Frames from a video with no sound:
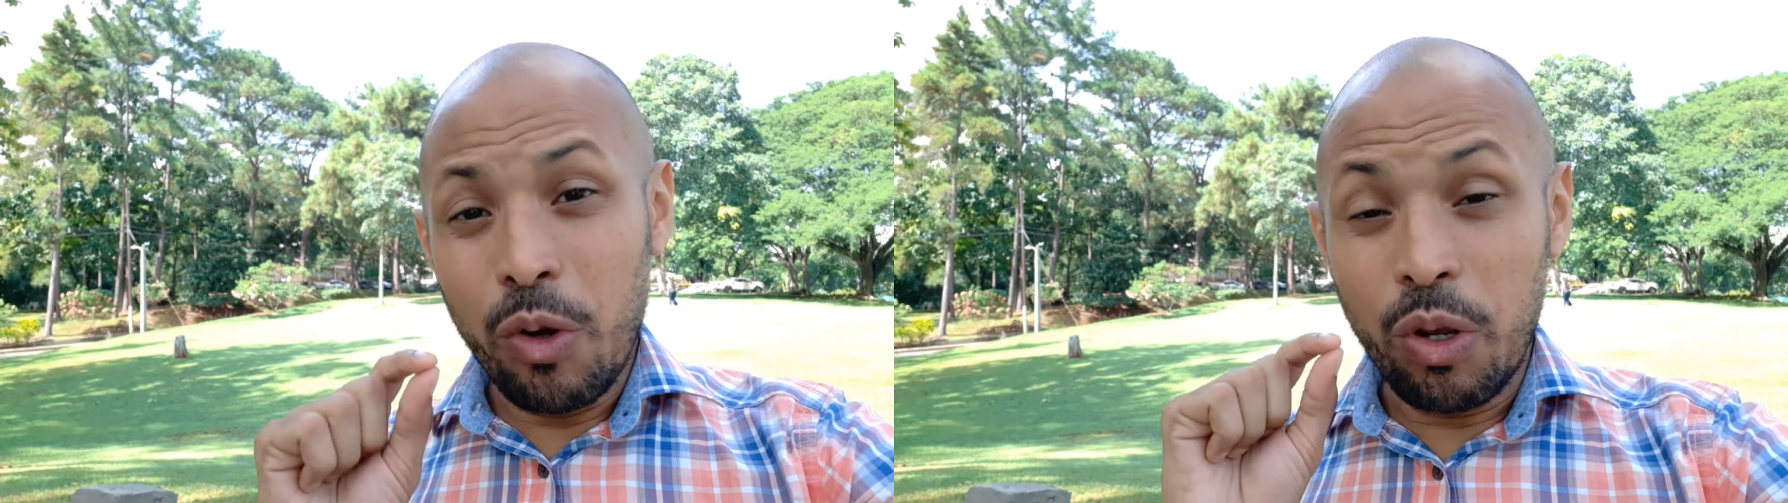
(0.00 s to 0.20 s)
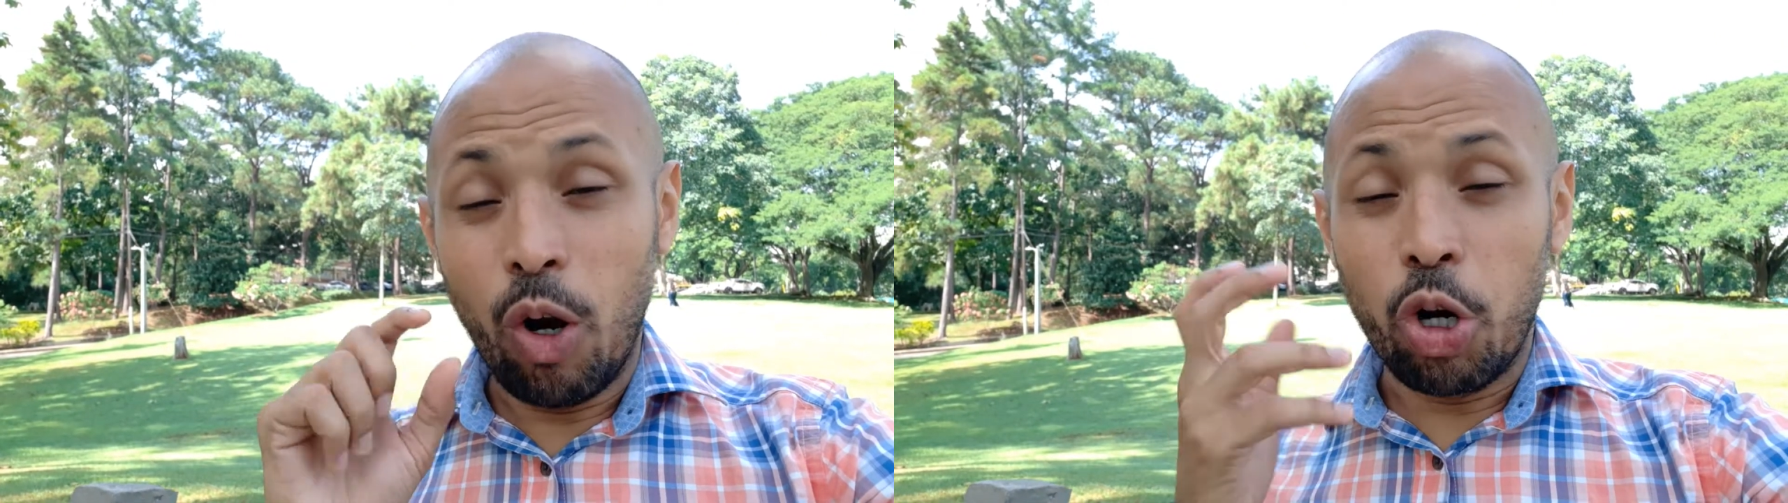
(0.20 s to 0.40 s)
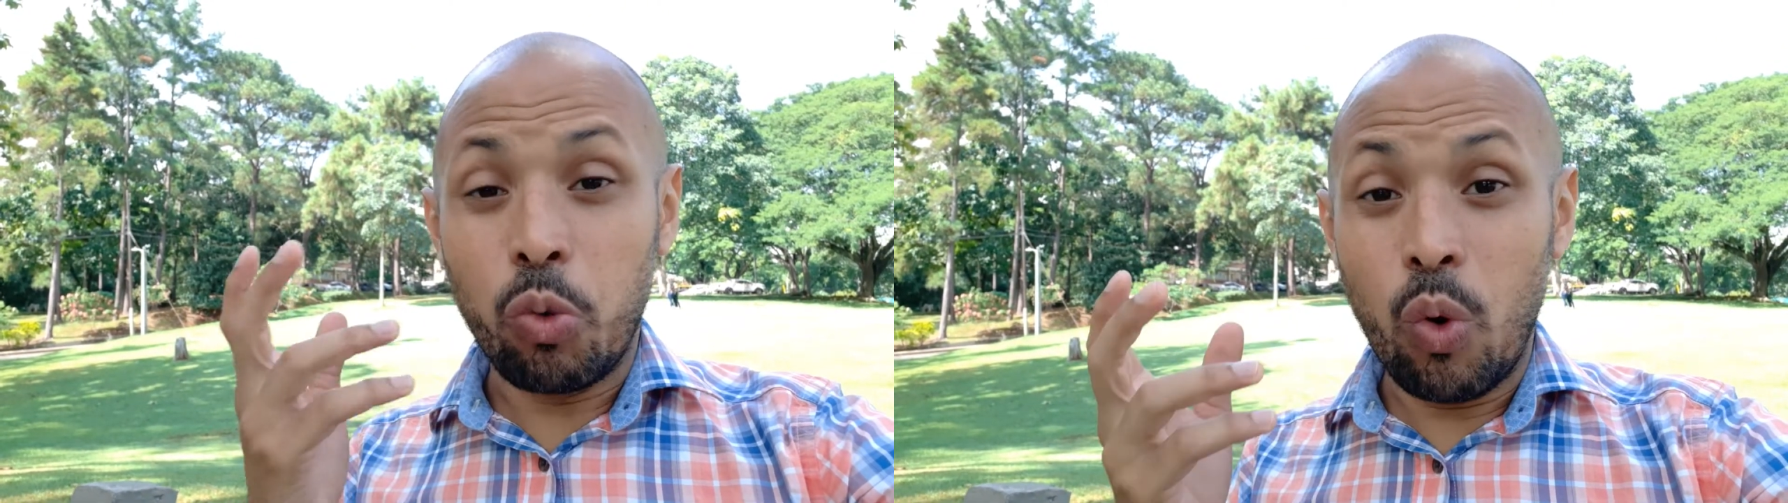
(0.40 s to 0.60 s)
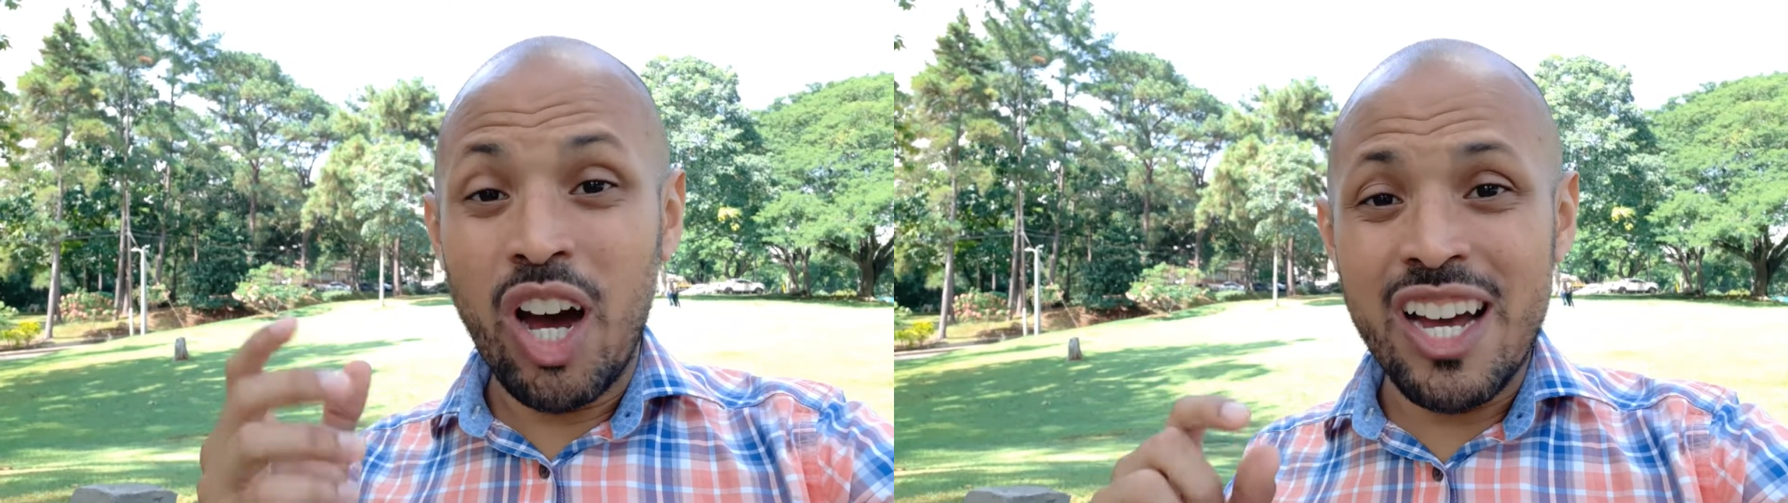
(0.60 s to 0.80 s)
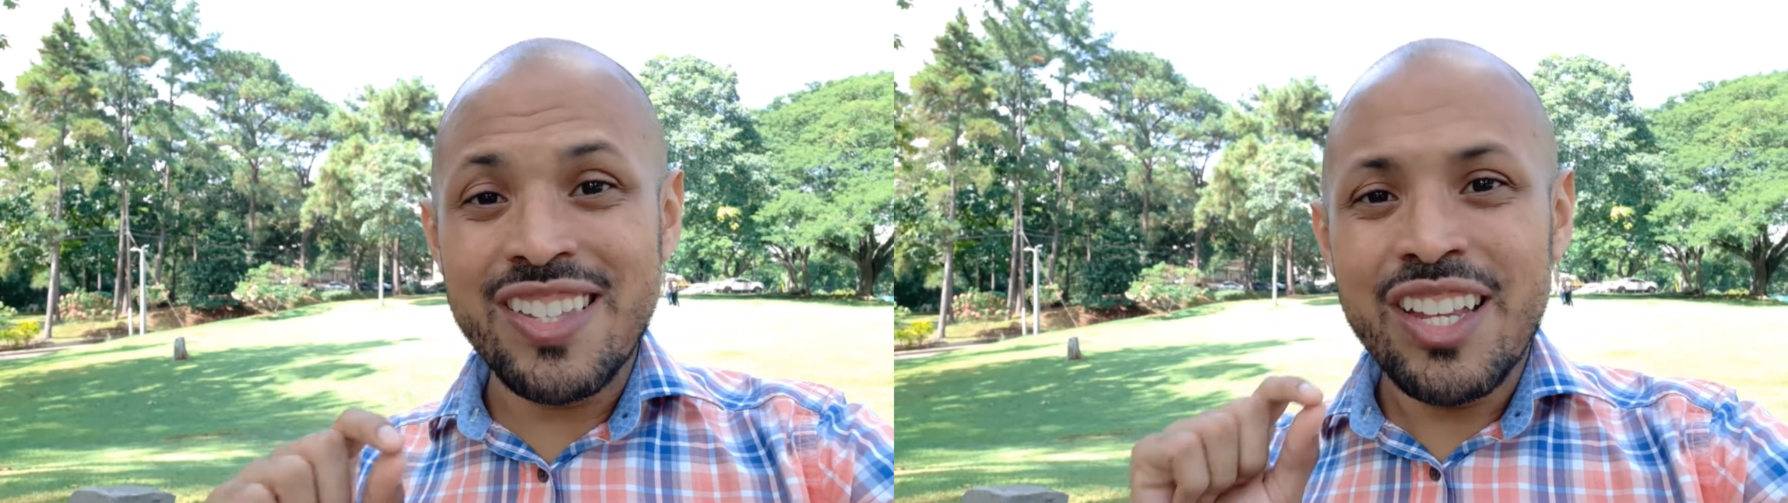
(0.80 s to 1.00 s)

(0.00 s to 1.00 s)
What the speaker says: was